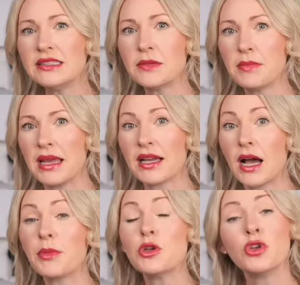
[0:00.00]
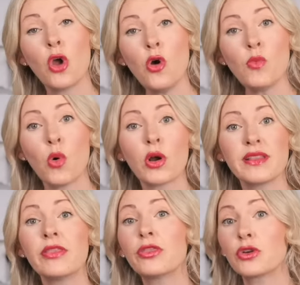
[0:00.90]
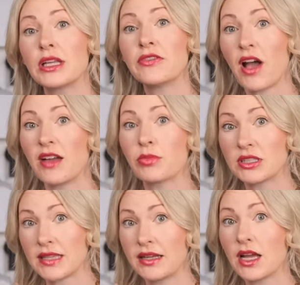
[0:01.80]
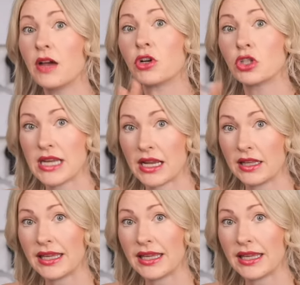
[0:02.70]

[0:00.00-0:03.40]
to make up no more than 35% of your daily